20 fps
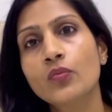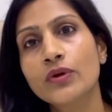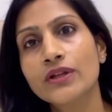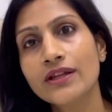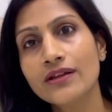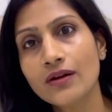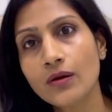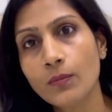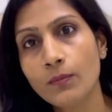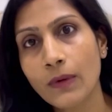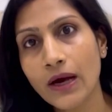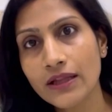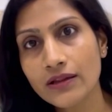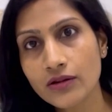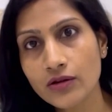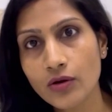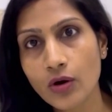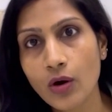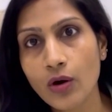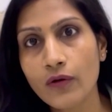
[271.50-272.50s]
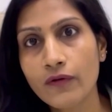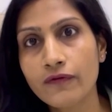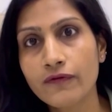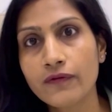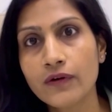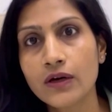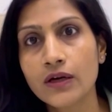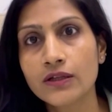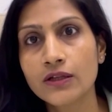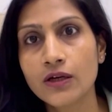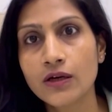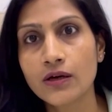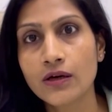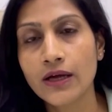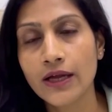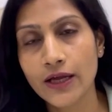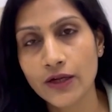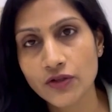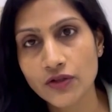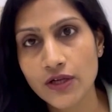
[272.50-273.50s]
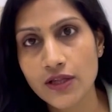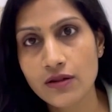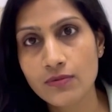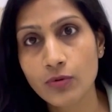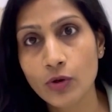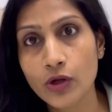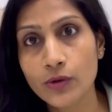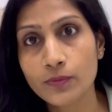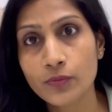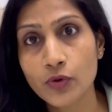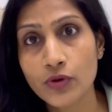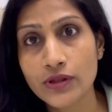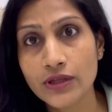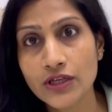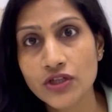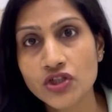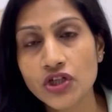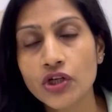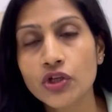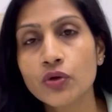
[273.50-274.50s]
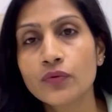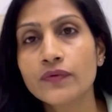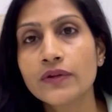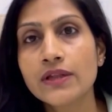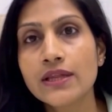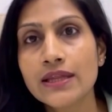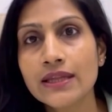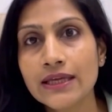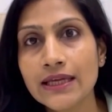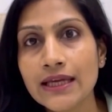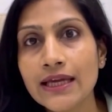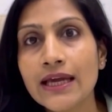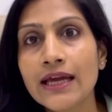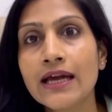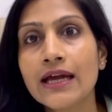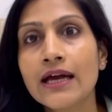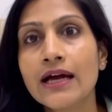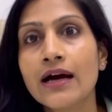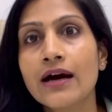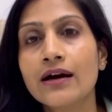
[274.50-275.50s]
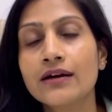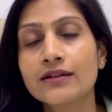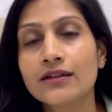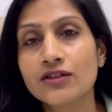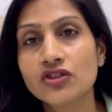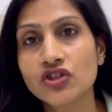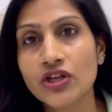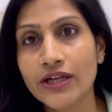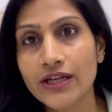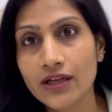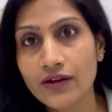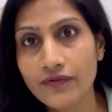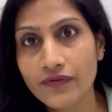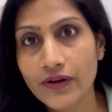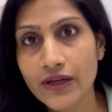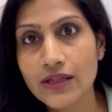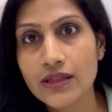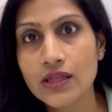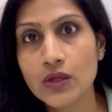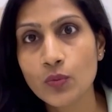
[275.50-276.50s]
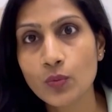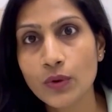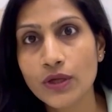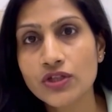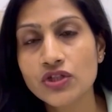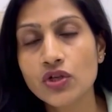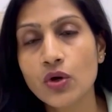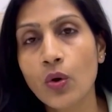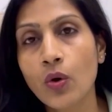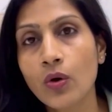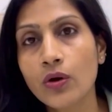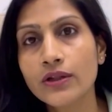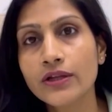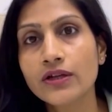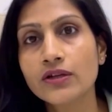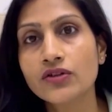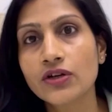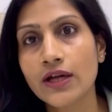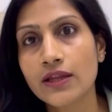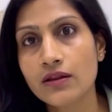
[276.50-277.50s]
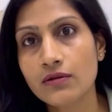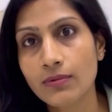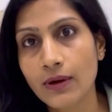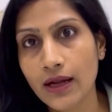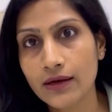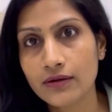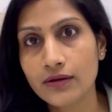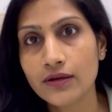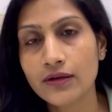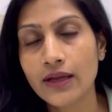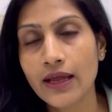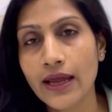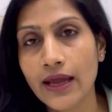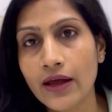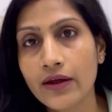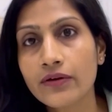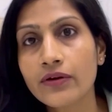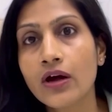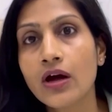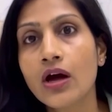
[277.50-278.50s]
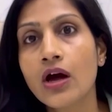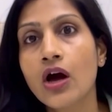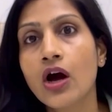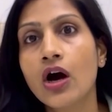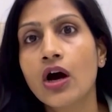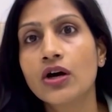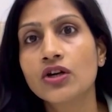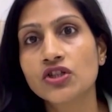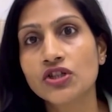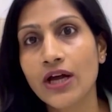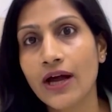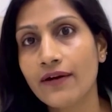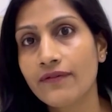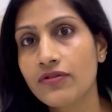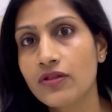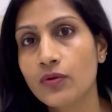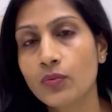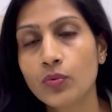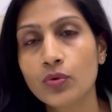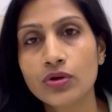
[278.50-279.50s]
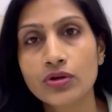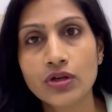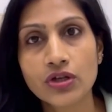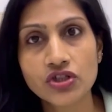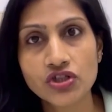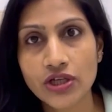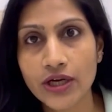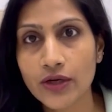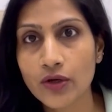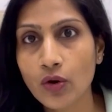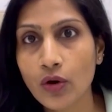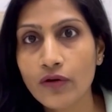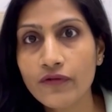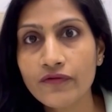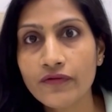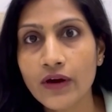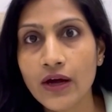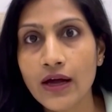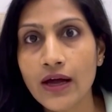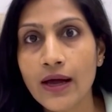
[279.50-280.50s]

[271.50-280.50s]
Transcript: within a month of the hair transplant procedure, you will see the shedding phase, in which all the transplanted hair shafts would shed off,